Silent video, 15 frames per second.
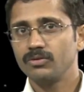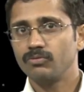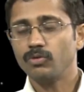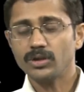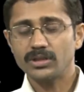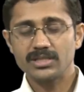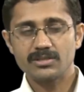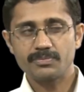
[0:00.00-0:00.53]

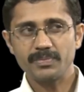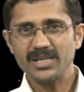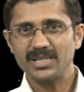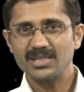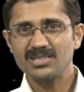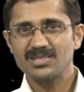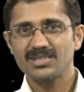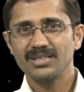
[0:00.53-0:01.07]
What this
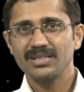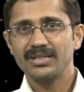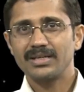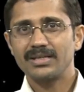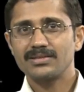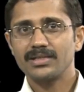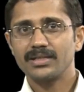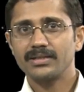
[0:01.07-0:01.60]
means
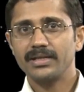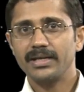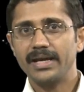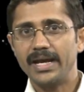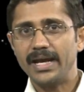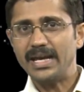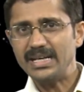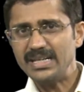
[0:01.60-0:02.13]
is that
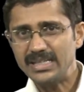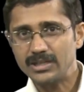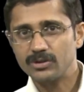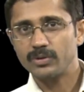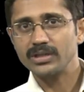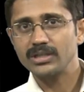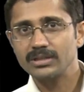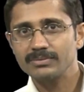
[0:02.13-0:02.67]
any
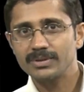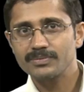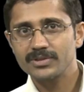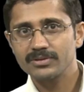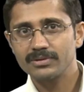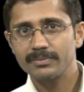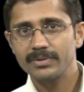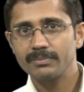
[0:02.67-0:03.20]
quantum
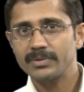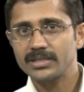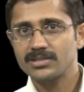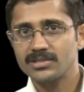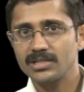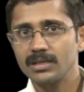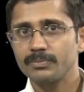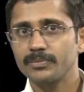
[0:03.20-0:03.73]
observable must
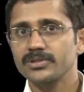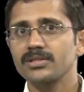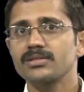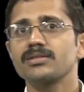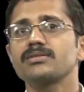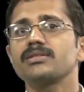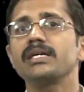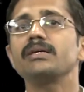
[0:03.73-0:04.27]
still possess
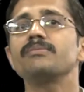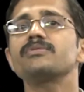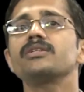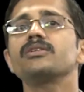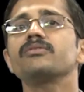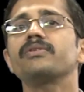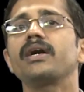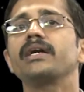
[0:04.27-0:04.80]
the same set
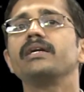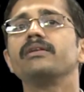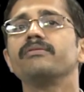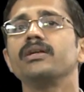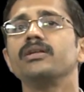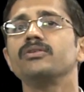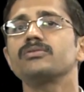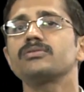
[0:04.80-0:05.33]
of
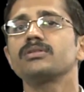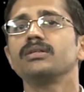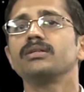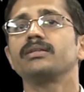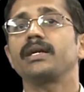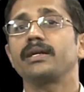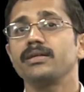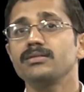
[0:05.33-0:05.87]
eigenvalues,
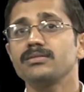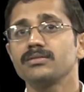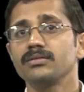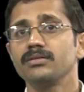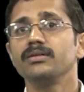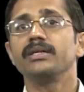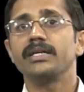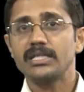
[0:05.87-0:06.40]
that is,
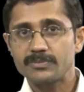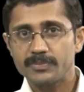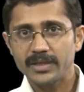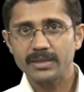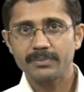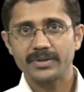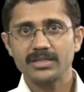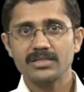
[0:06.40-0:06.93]

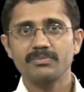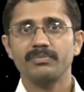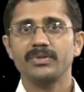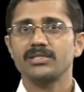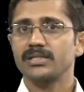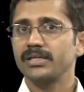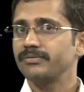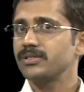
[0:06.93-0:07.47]
experiments
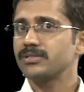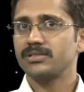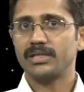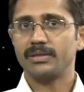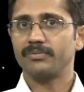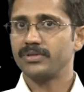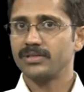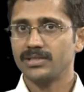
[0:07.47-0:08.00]
must give the
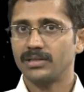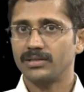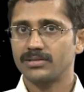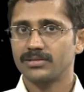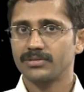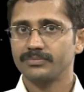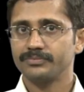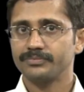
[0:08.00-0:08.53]
same results.
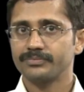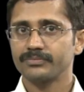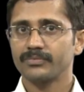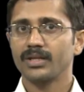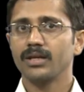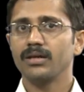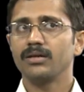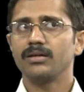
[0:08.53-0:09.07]

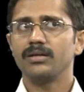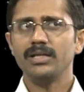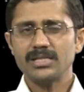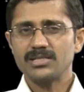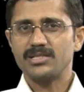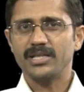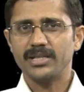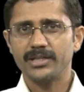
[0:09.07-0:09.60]
Let
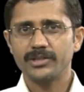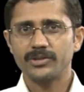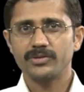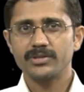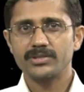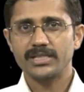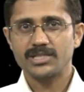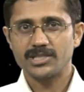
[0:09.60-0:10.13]
us dig into
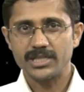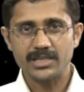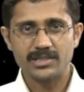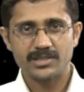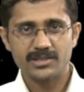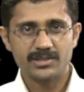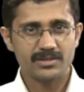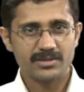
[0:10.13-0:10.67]
this exchange
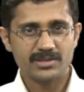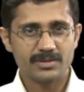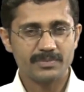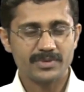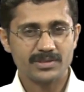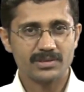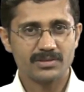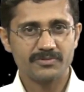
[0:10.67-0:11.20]
degeneracy
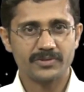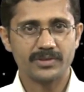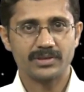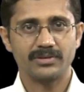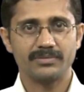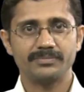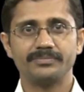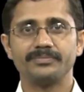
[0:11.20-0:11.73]
business further.